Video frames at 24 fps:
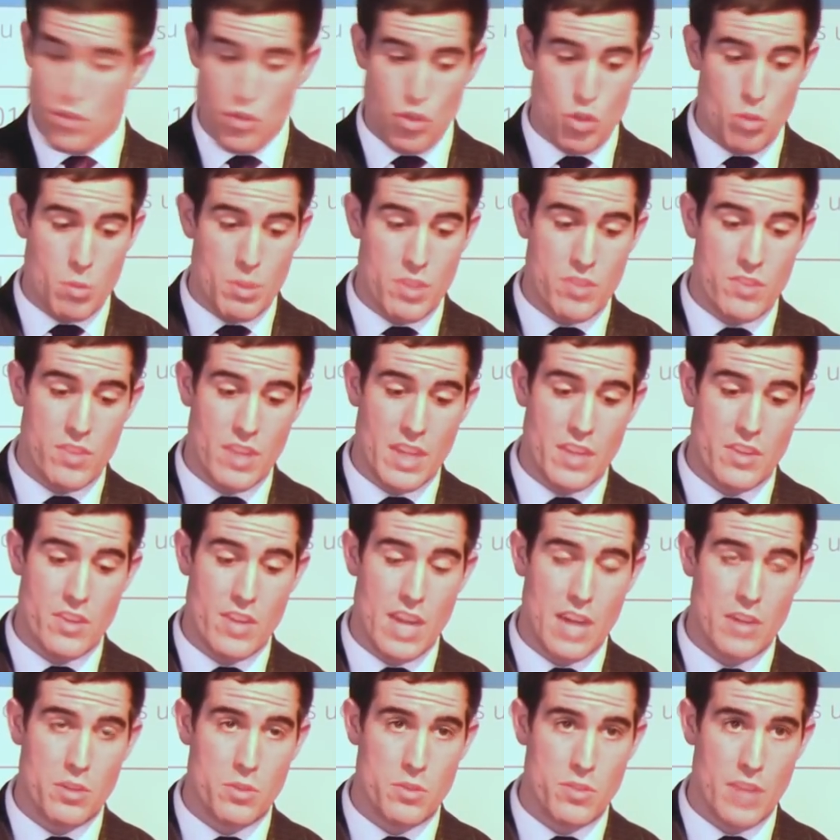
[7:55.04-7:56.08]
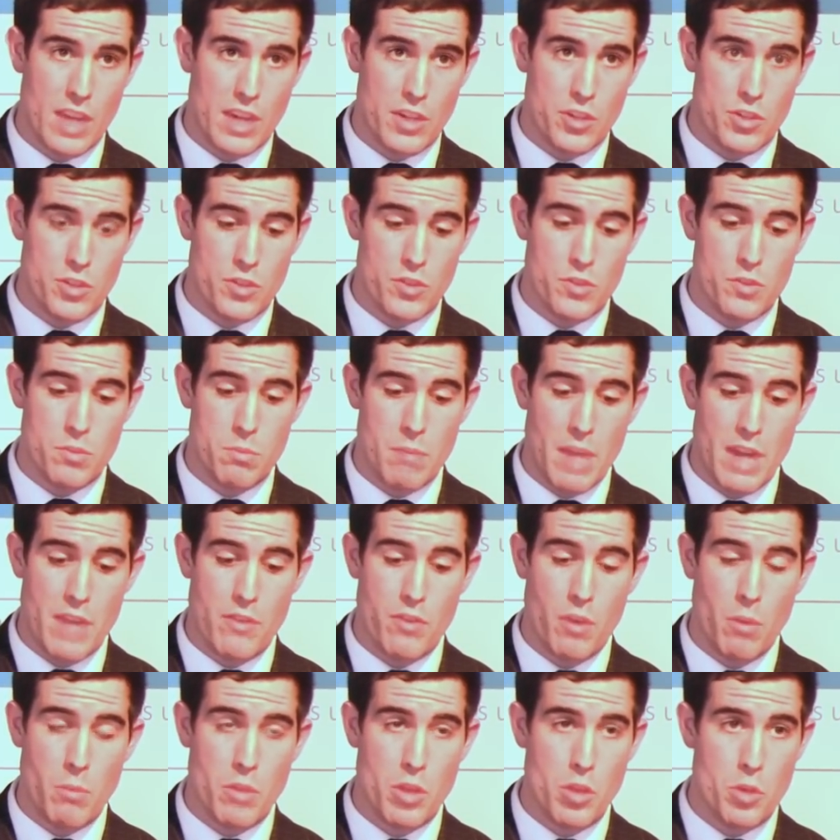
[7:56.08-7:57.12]
numerous international sanctions, many
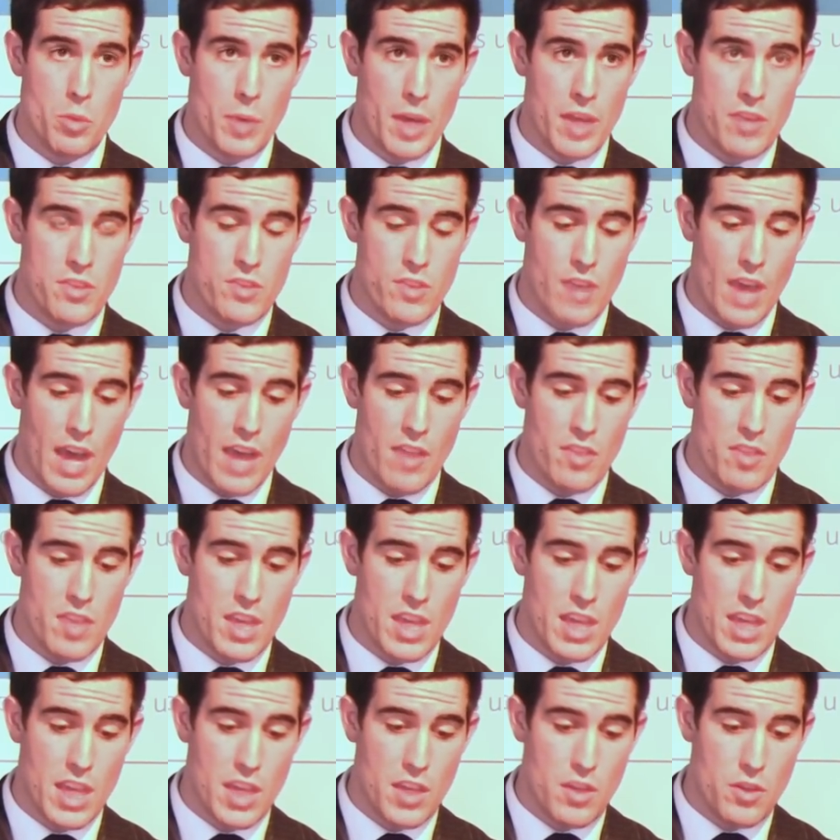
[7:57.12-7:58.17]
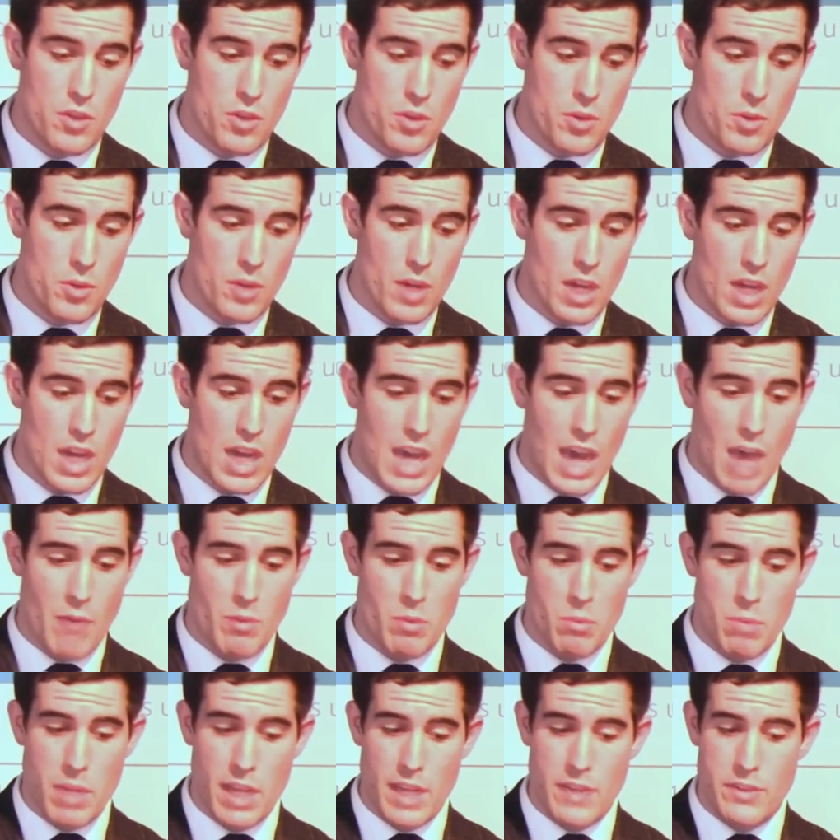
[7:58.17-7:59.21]
from the US and the EU, have
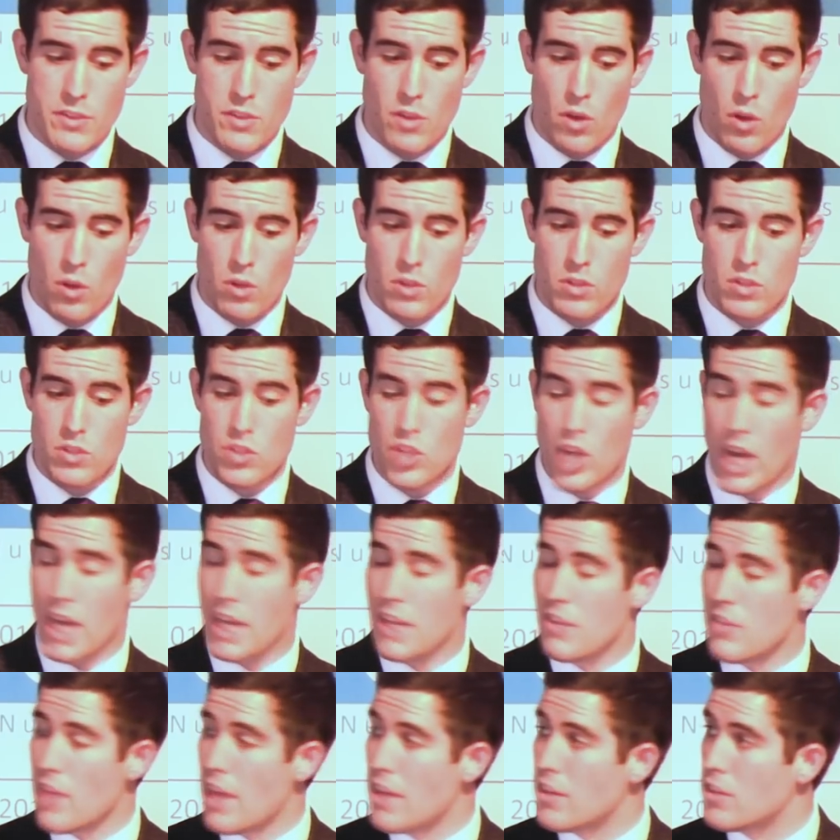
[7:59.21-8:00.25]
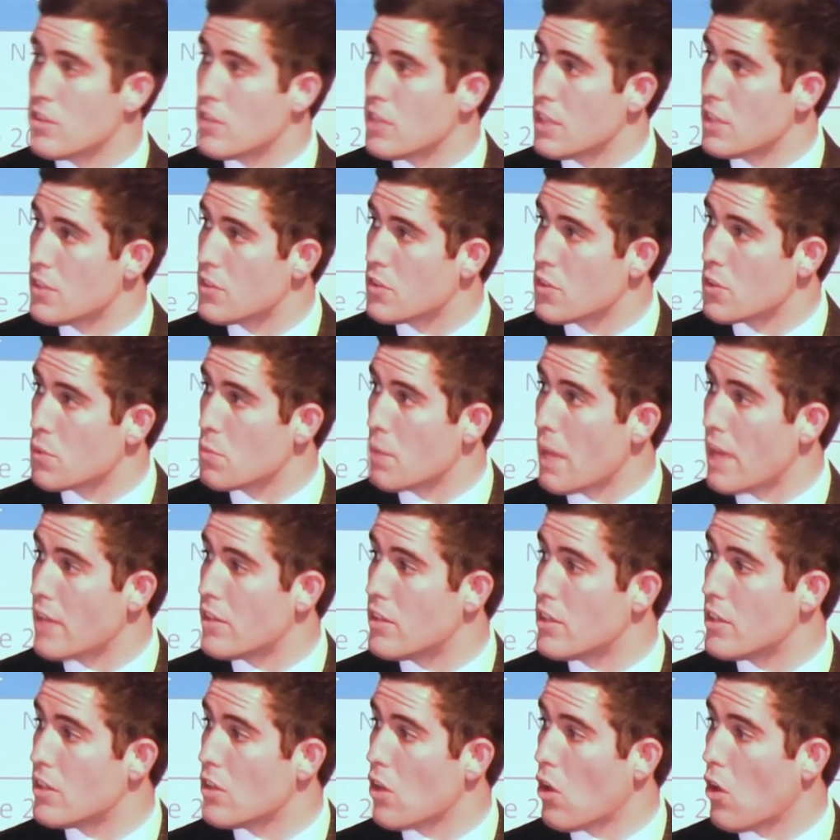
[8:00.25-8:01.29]
been placed on Chinese entities
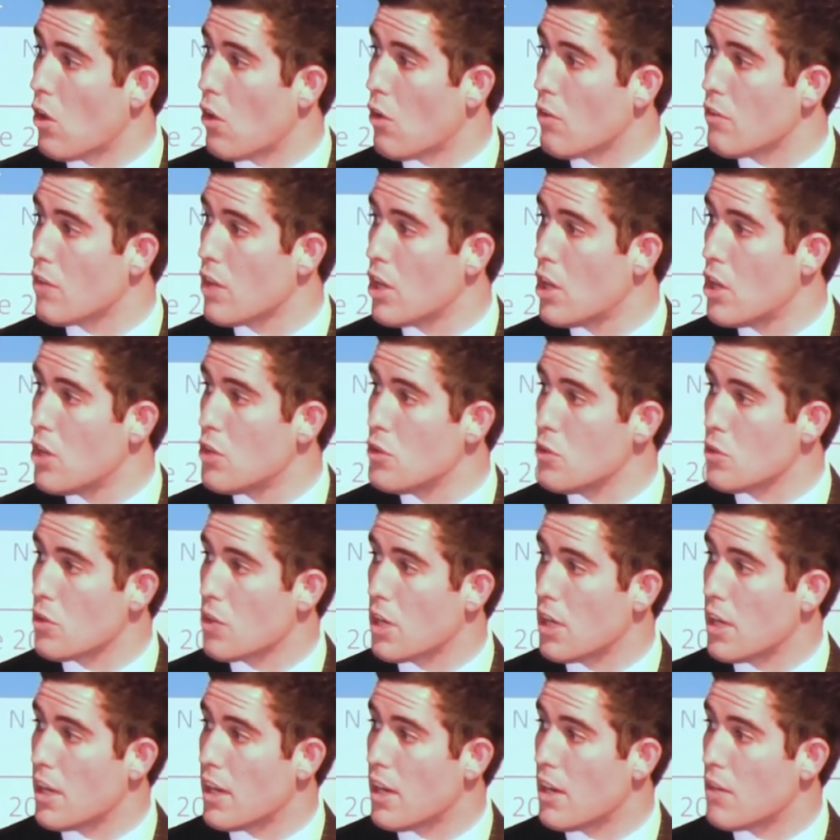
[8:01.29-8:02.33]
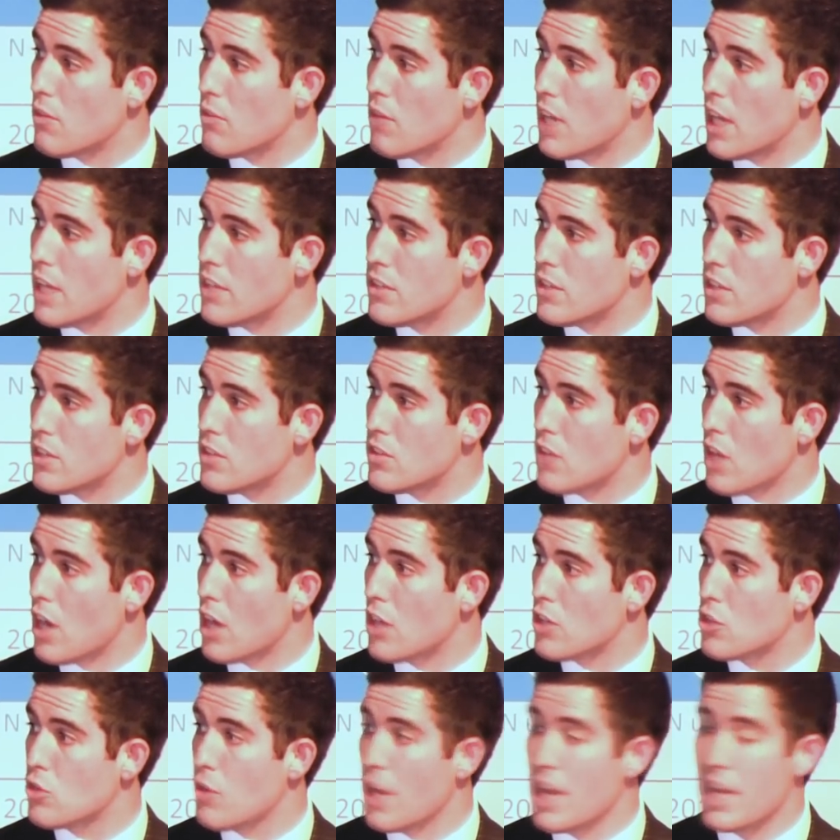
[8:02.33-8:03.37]
suspected of nuclear-related
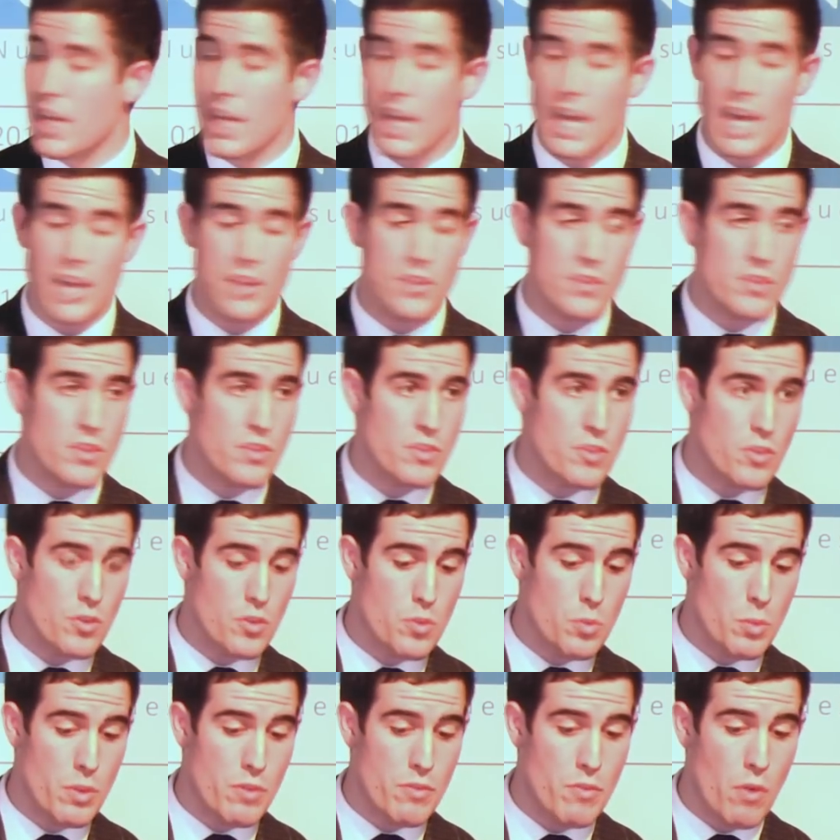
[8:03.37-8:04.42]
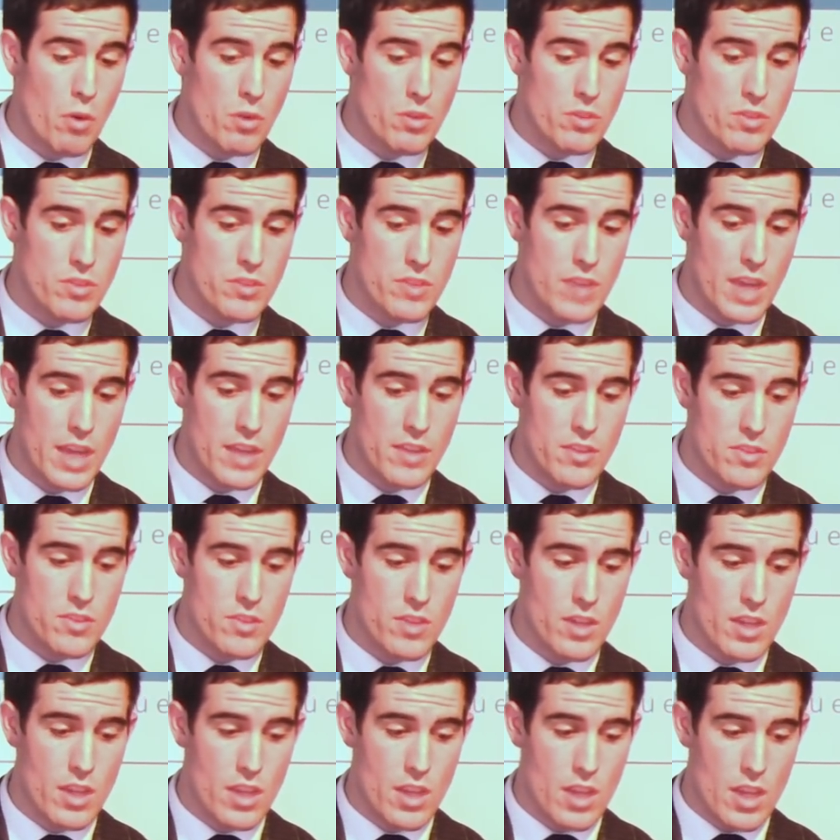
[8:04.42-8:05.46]
trading and assistance with foreign
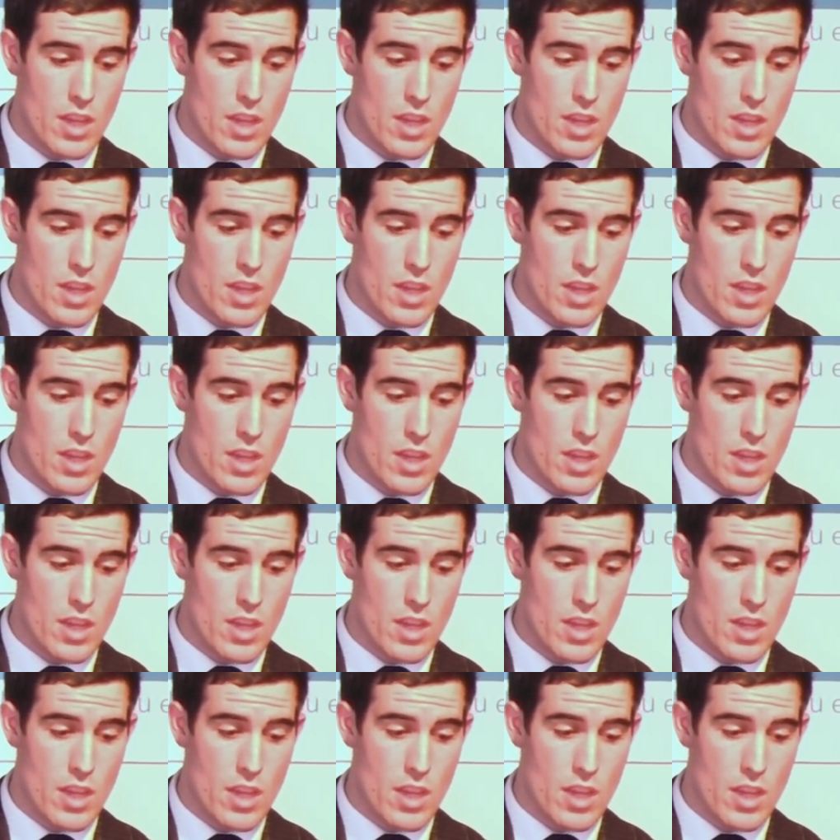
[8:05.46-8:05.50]
states,